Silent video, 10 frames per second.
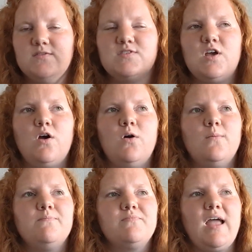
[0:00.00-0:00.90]

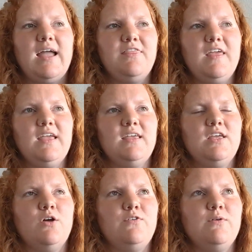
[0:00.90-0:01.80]
So I think,
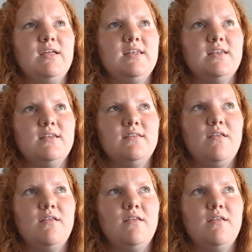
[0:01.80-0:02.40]
if you can